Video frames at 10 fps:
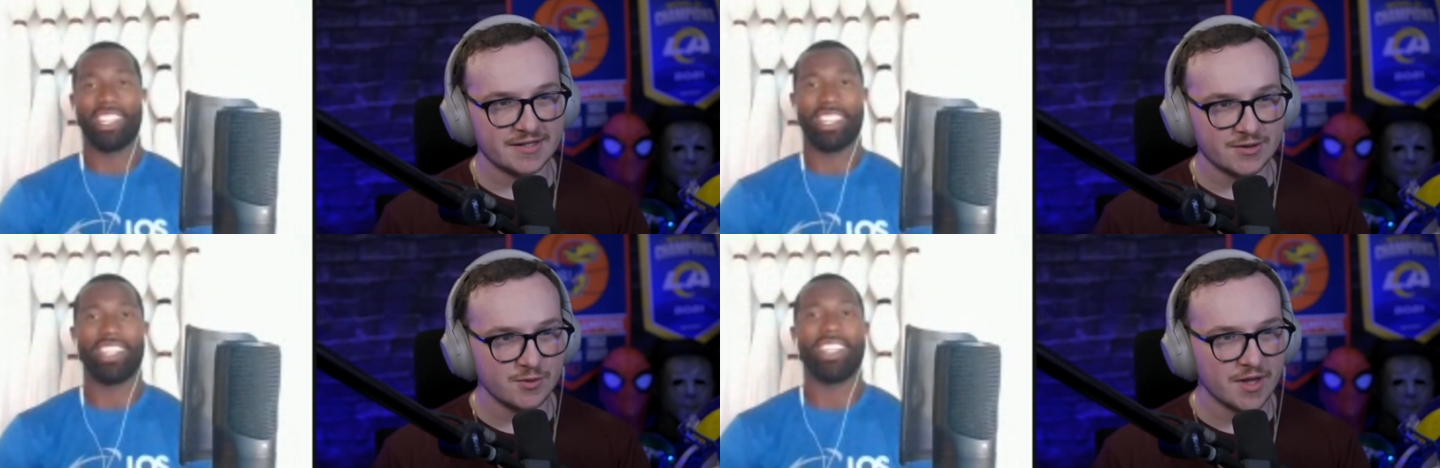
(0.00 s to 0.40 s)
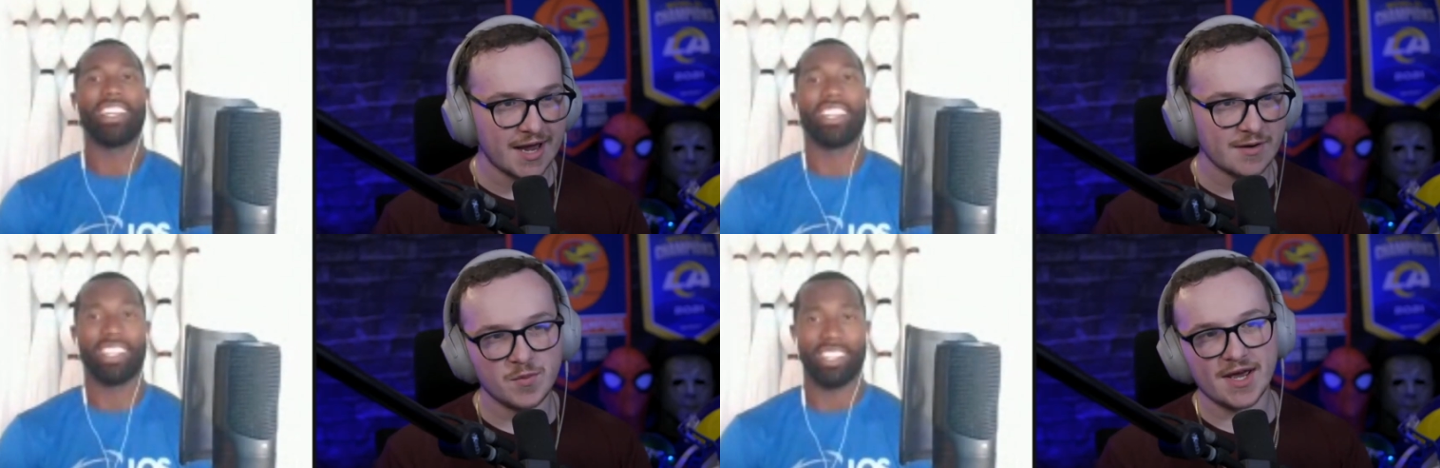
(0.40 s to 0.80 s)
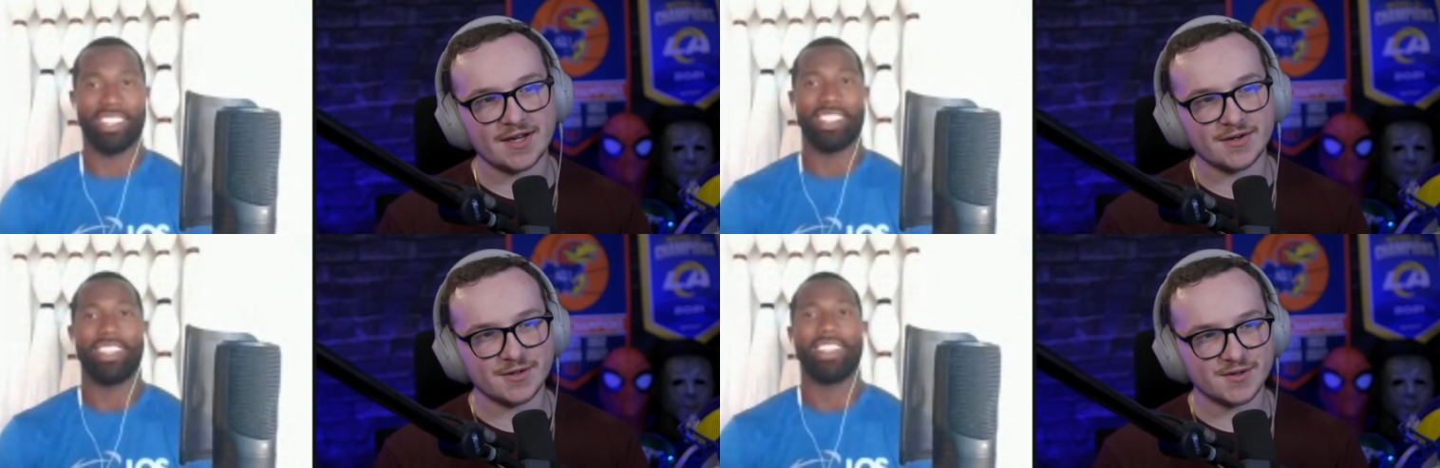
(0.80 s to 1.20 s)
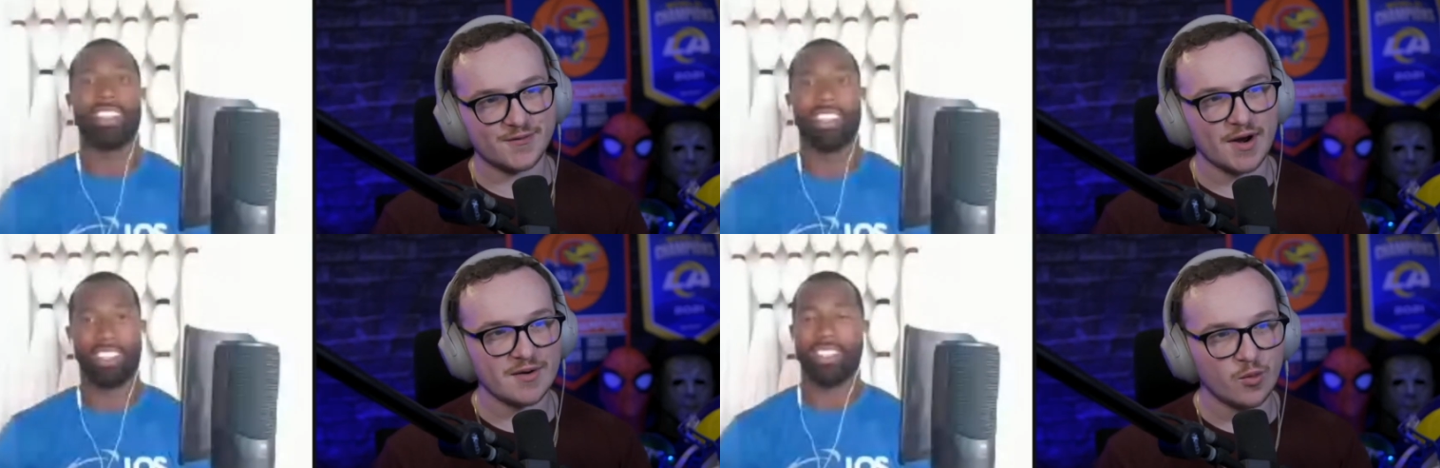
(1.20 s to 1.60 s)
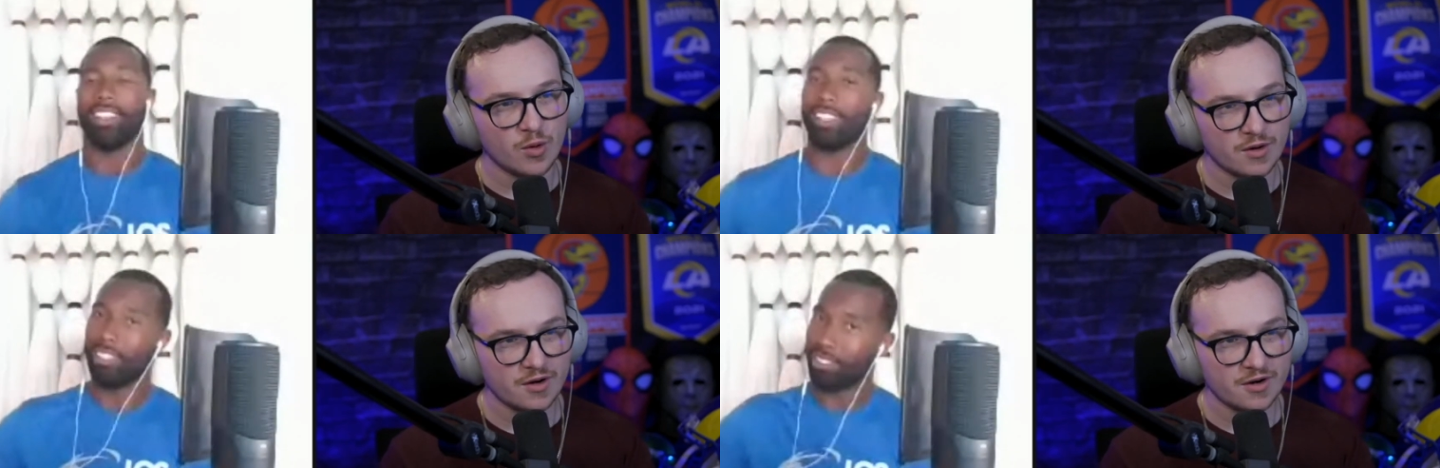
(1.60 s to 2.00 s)
Speaker 1: linebackers, Fred
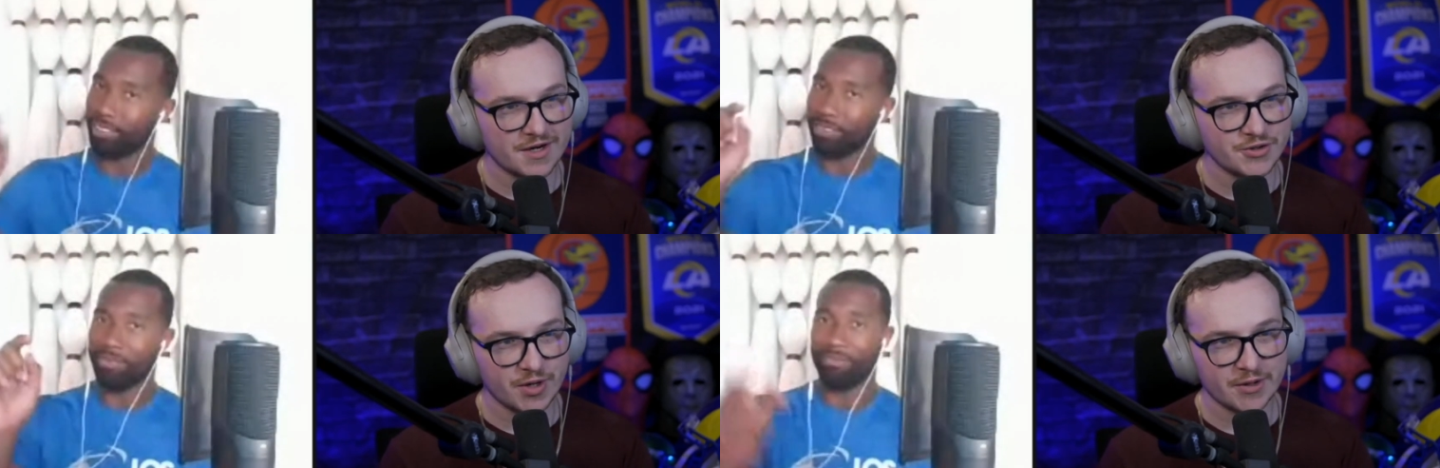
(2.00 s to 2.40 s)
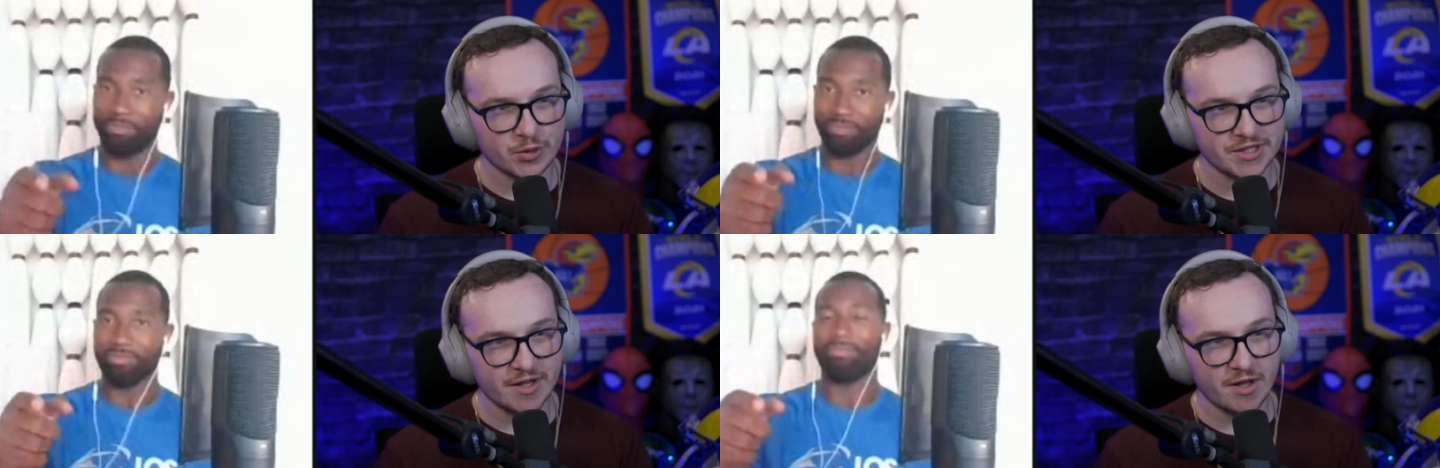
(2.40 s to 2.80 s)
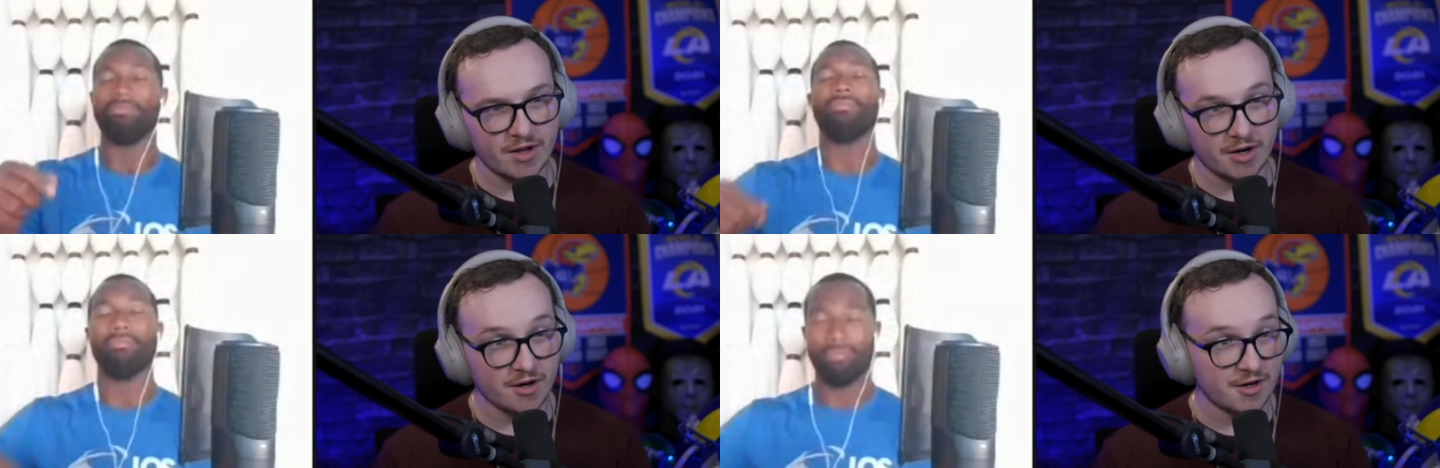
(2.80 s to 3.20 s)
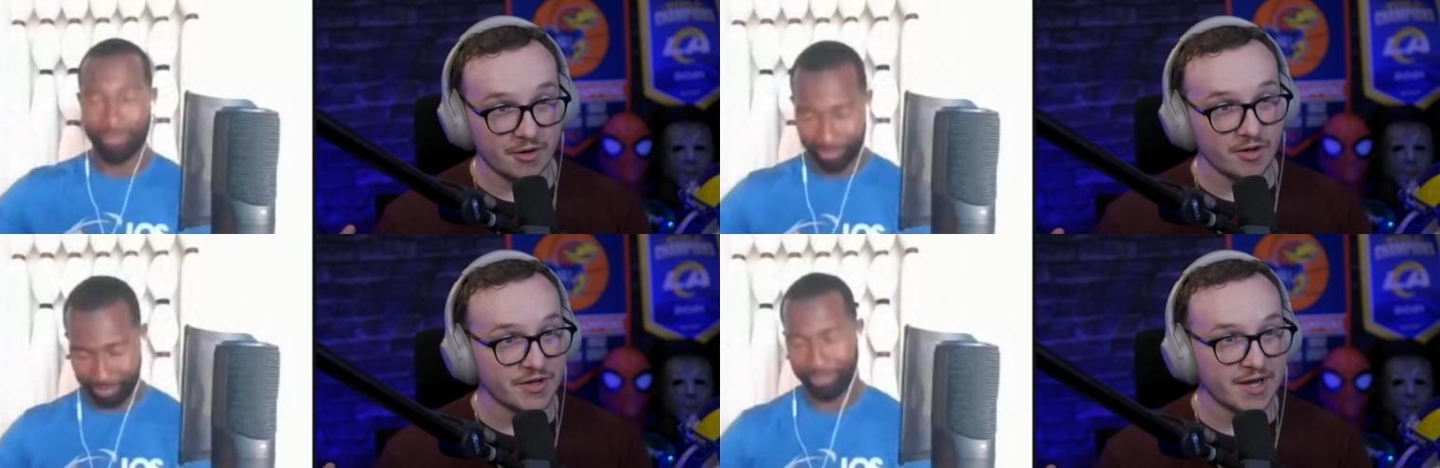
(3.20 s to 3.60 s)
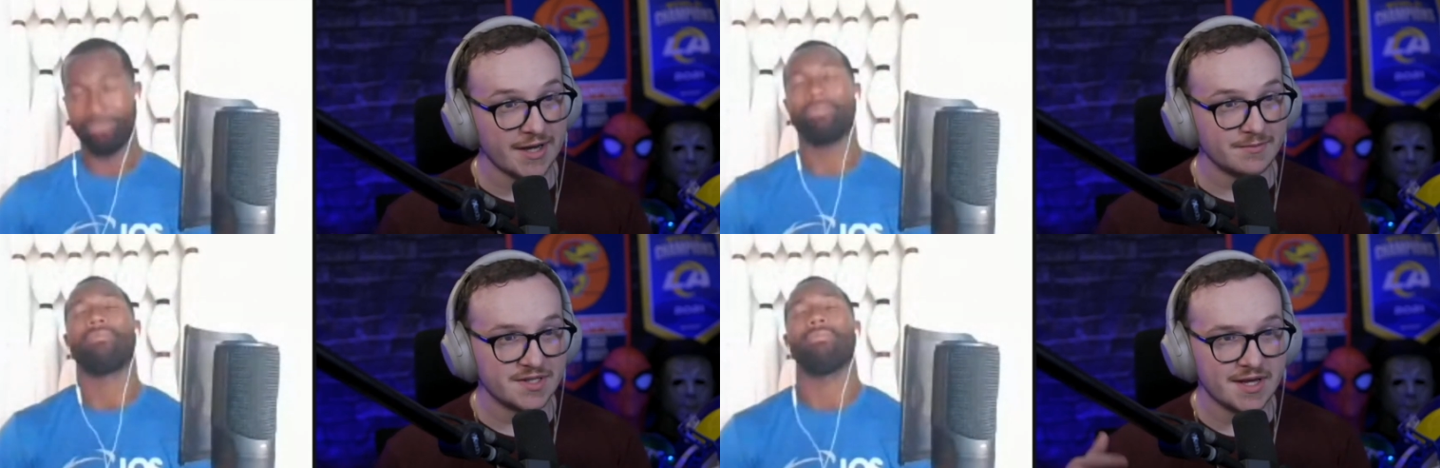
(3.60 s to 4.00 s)
Warner and Dre Greenlaw, are at all times. They